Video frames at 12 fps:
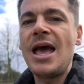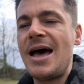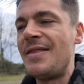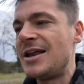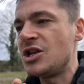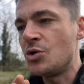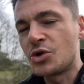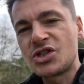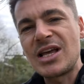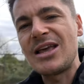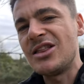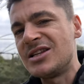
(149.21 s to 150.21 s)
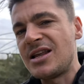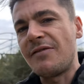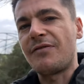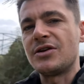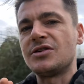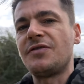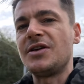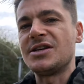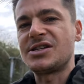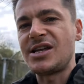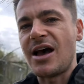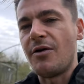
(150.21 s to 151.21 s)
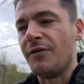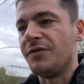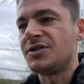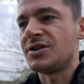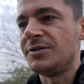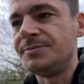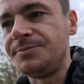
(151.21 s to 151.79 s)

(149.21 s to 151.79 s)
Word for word: And then you'll see the difference for yourselves.